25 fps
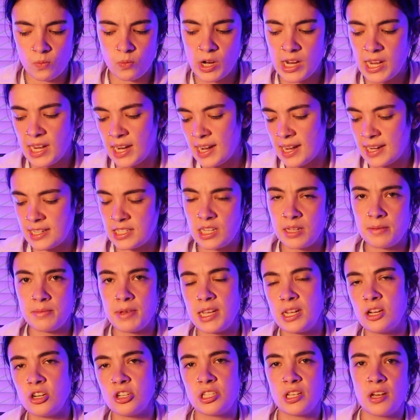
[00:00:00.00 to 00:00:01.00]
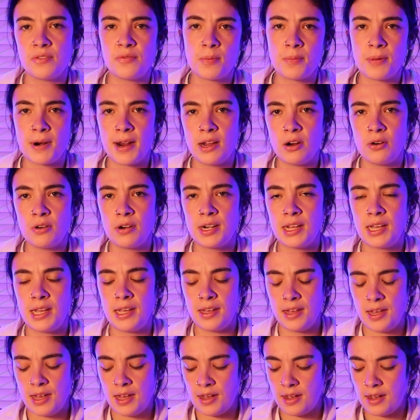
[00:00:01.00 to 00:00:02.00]
reconnecting, make yourself a
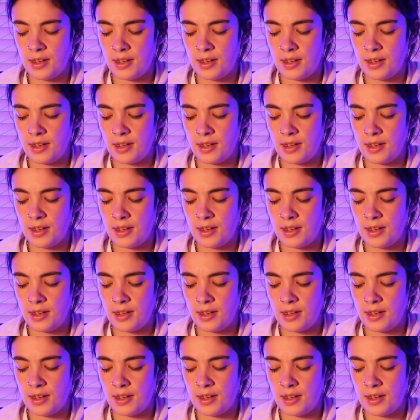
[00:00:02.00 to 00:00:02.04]
priority.